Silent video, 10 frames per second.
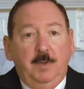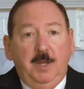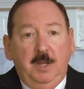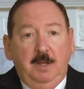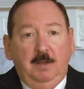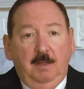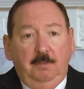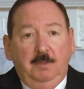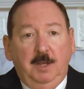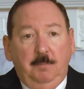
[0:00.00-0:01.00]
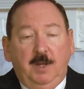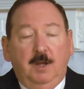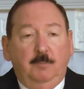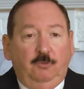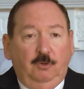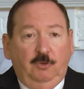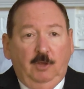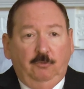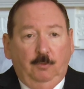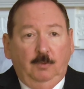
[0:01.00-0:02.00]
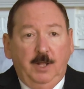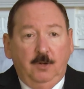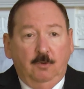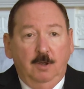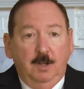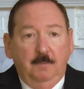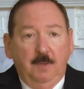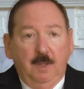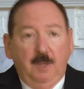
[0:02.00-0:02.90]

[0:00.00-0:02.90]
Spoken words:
me, I think, become successful later on.